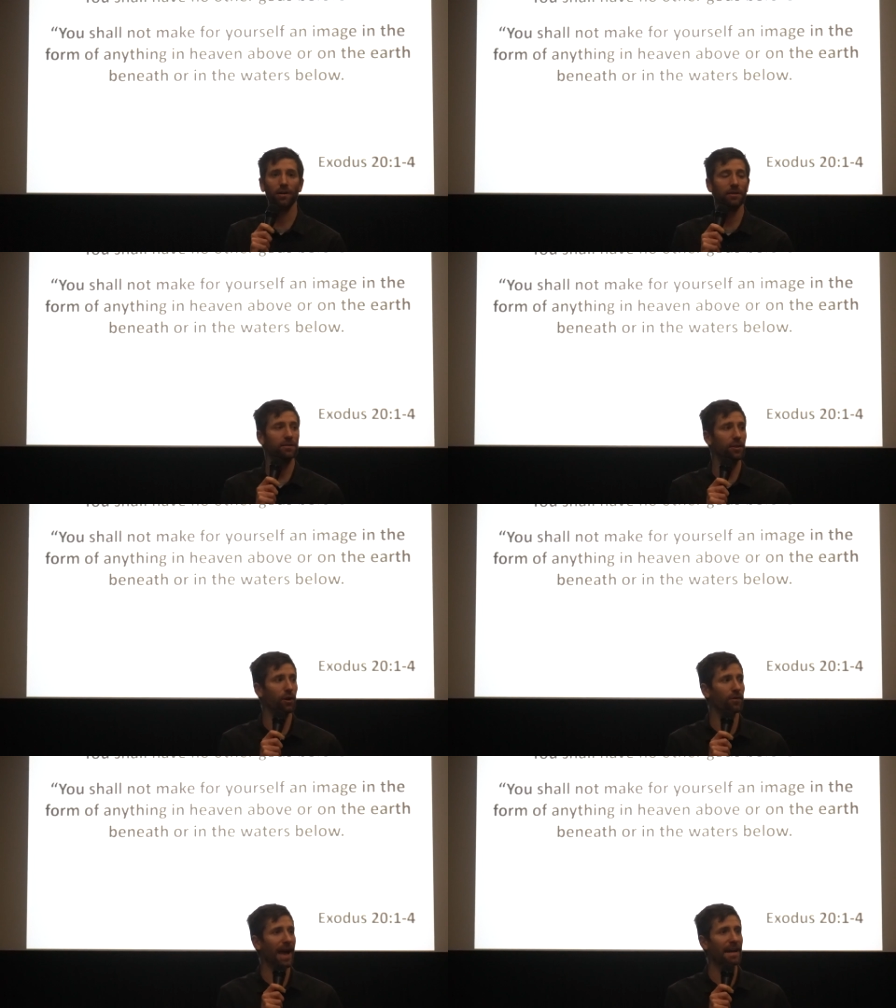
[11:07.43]
to
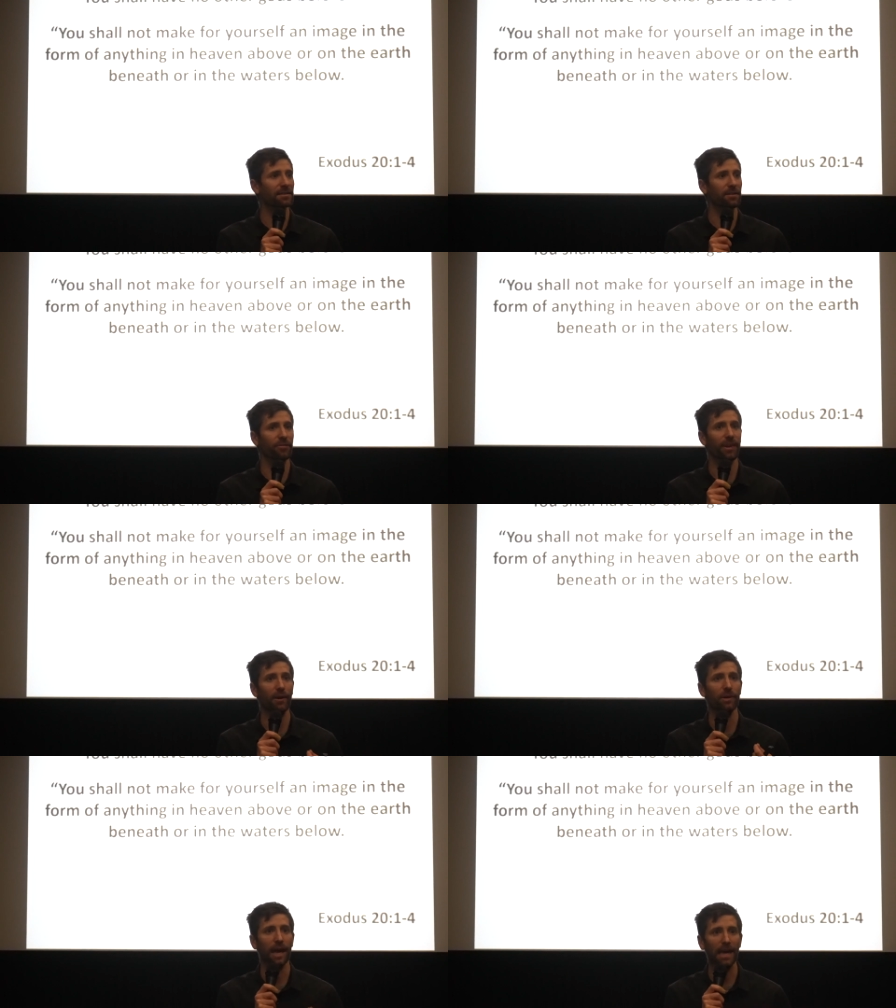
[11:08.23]
serve as the
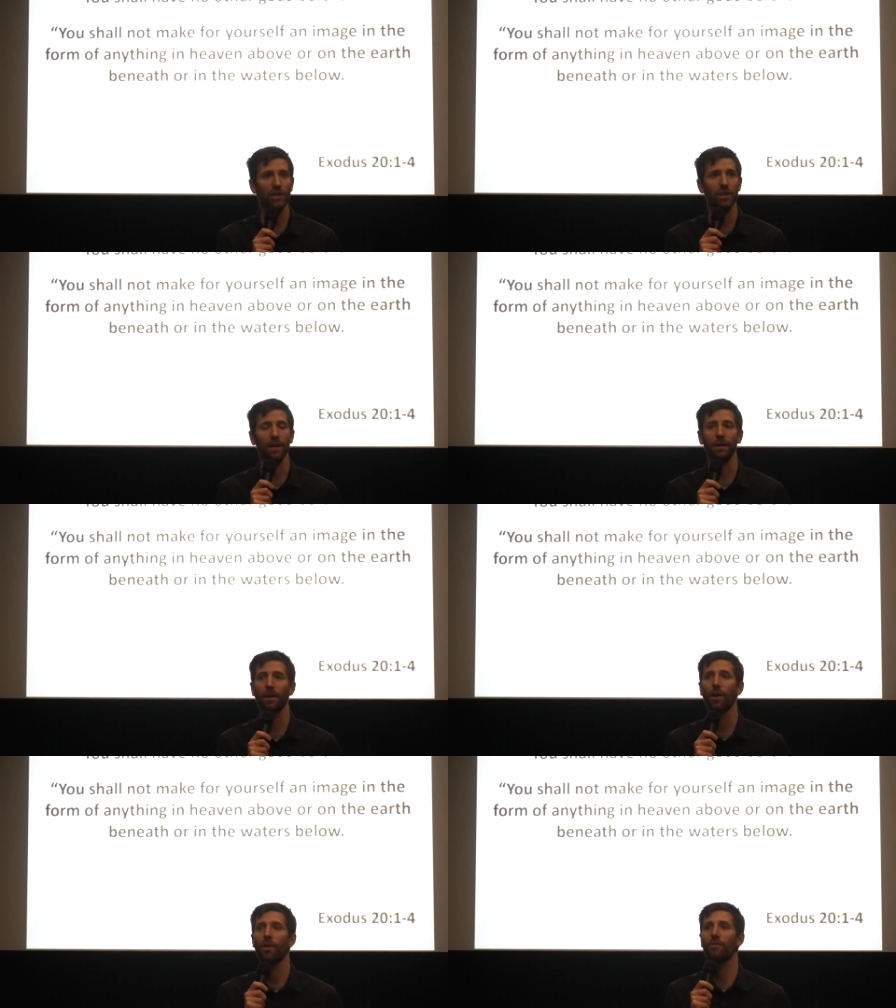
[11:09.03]
foundation
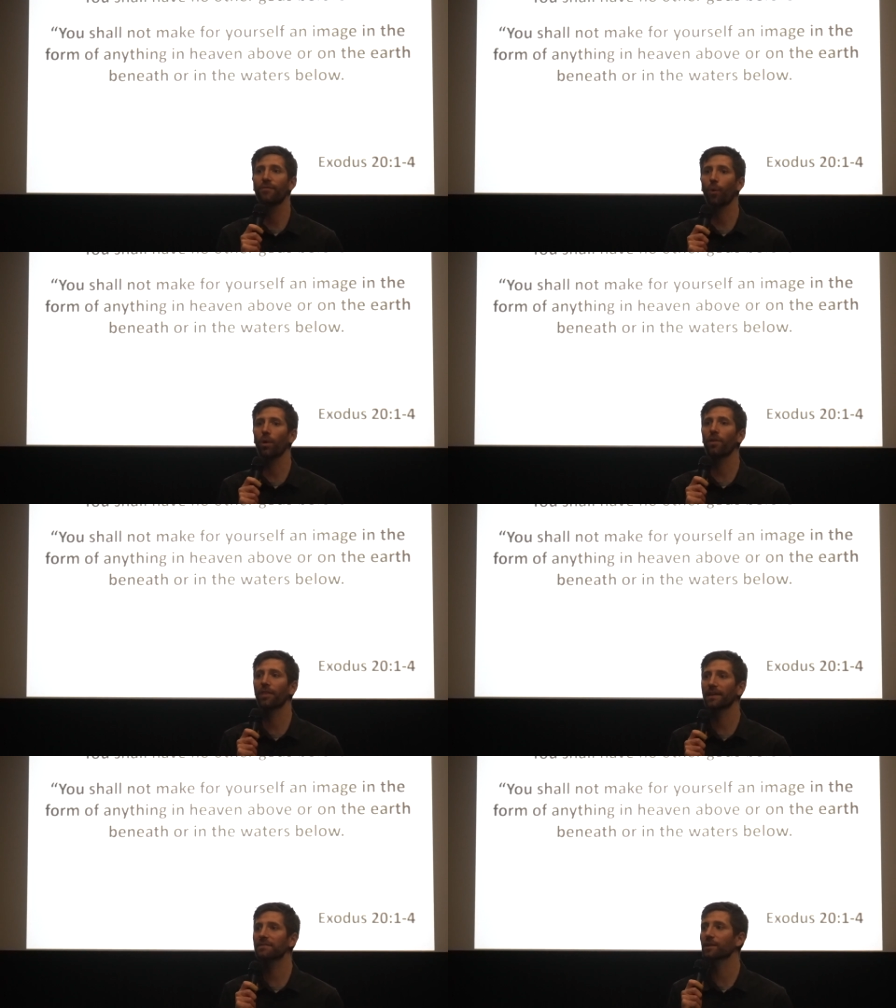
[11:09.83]
for
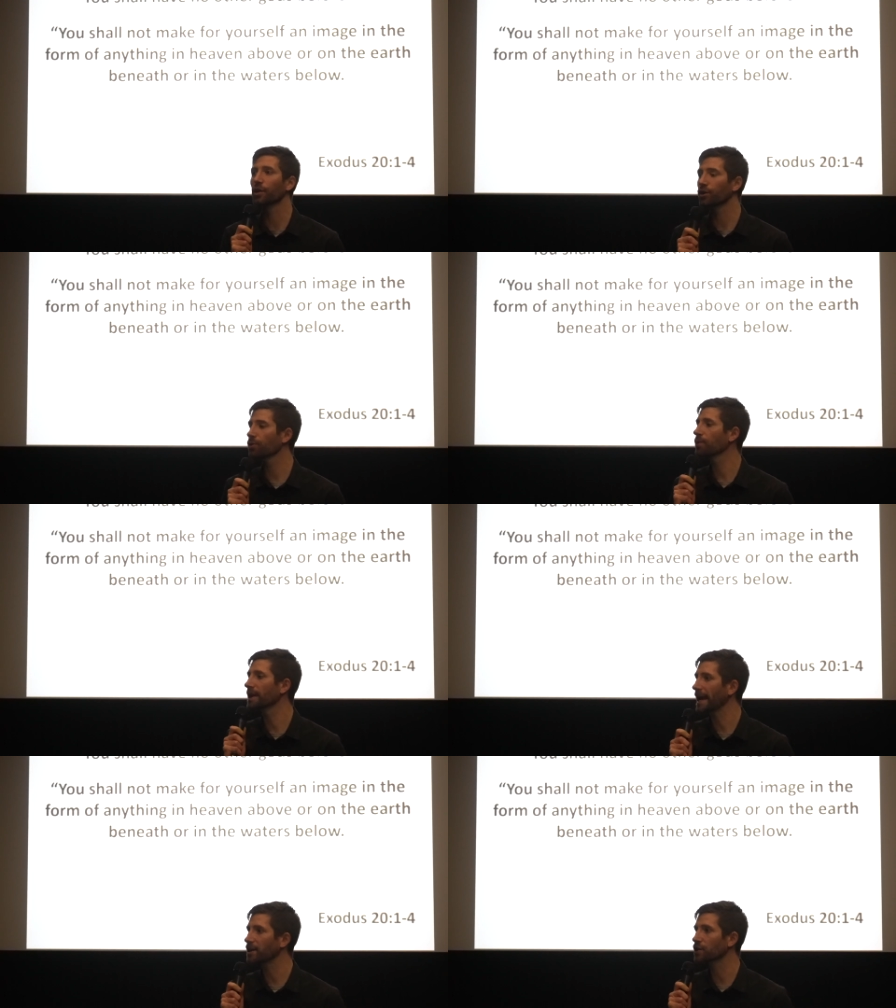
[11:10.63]
this new
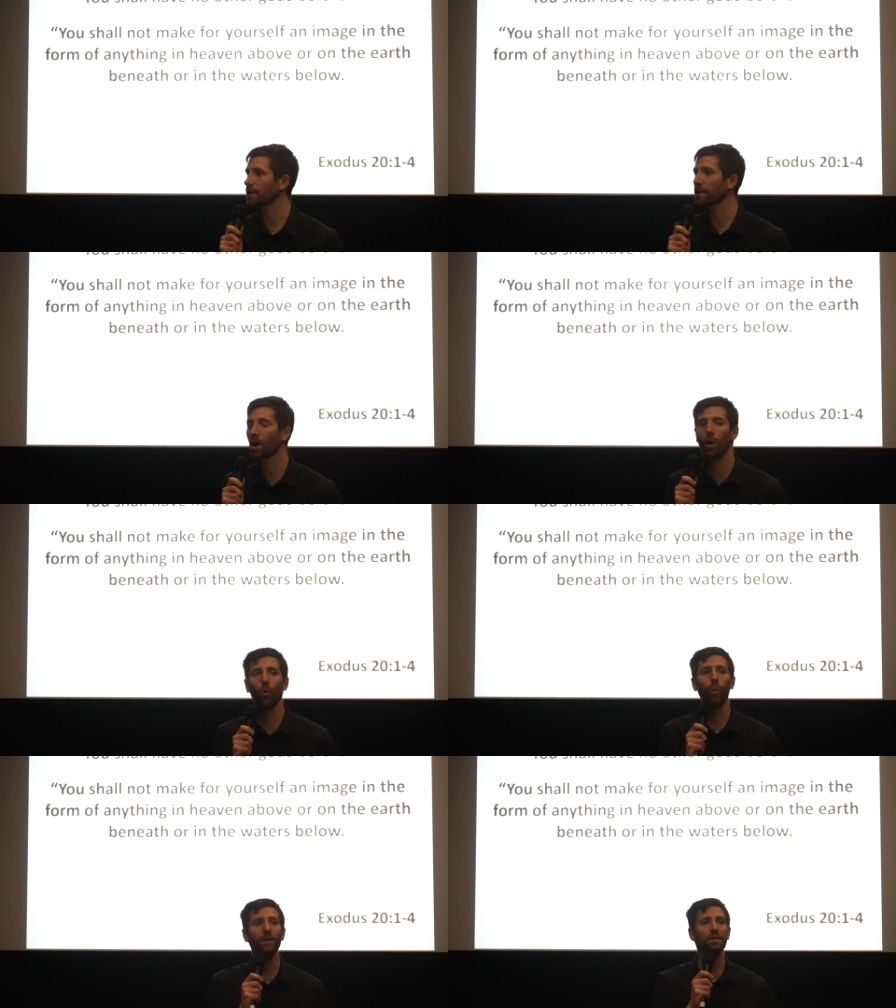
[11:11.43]
nation.
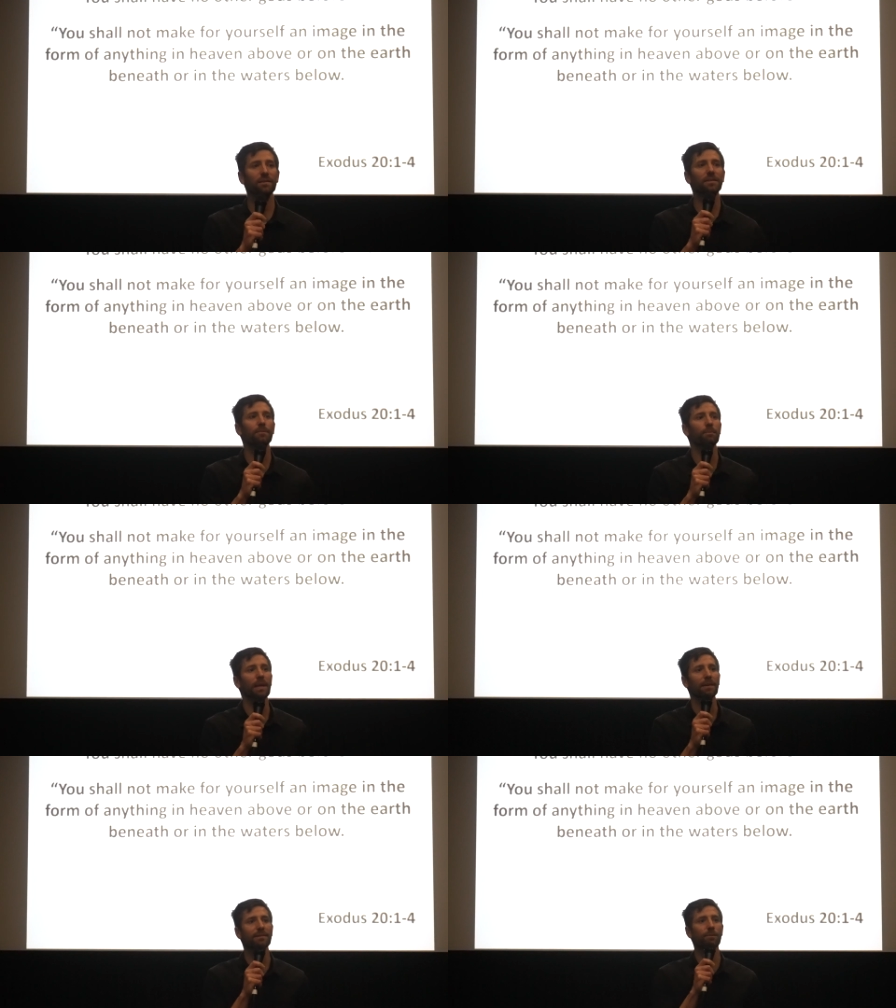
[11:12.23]
What does it
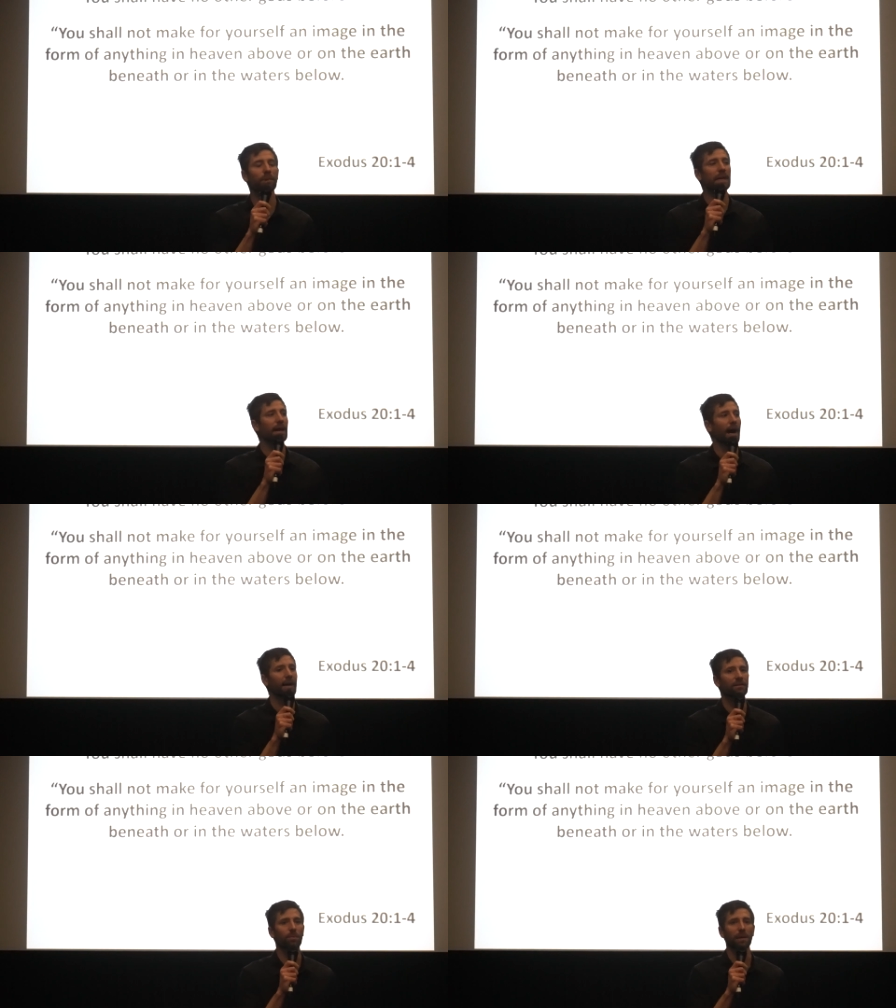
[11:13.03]
mean to be
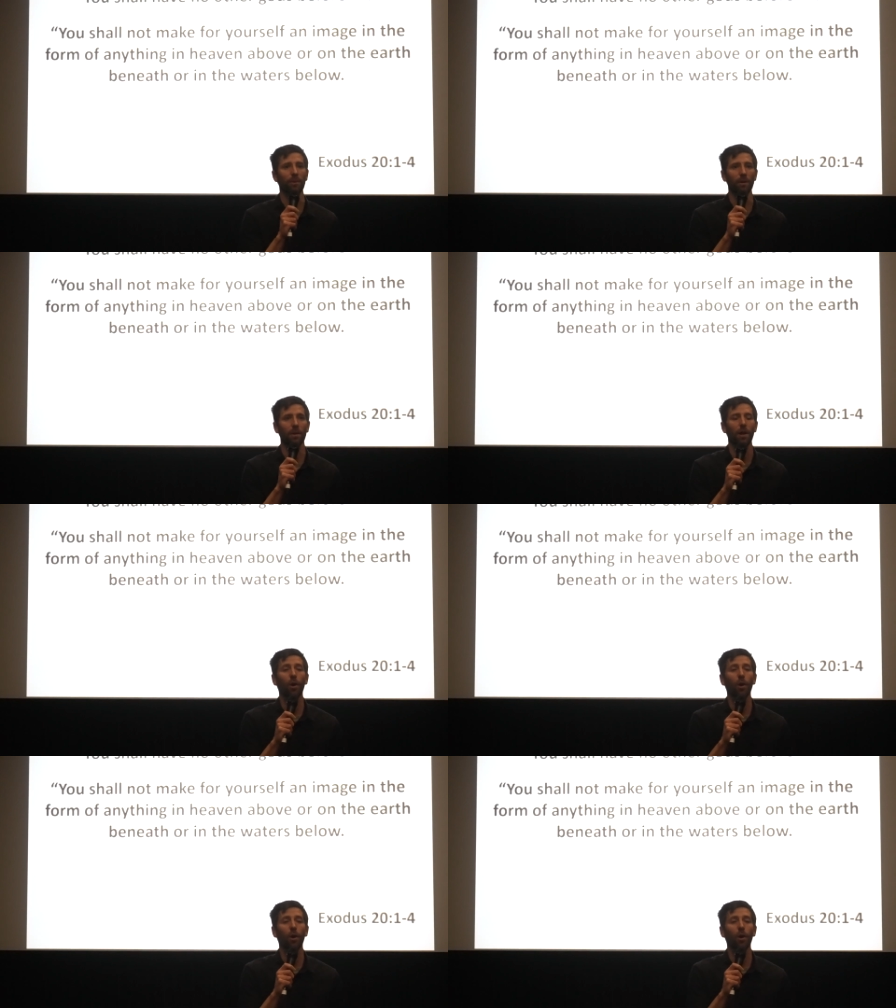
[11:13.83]
God's people?